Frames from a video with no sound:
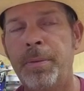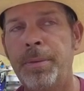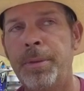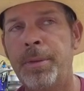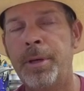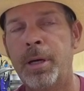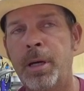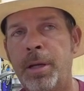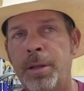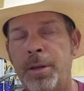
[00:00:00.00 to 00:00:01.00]

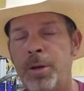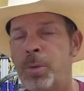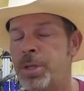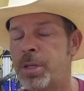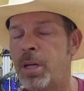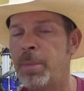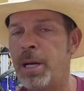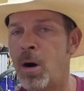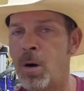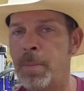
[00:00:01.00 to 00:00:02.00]
The new one's going to
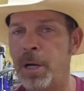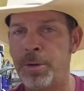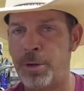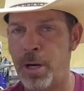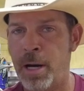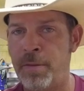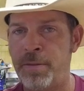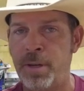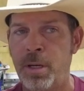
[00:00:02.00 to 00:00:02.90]
be all belt drive,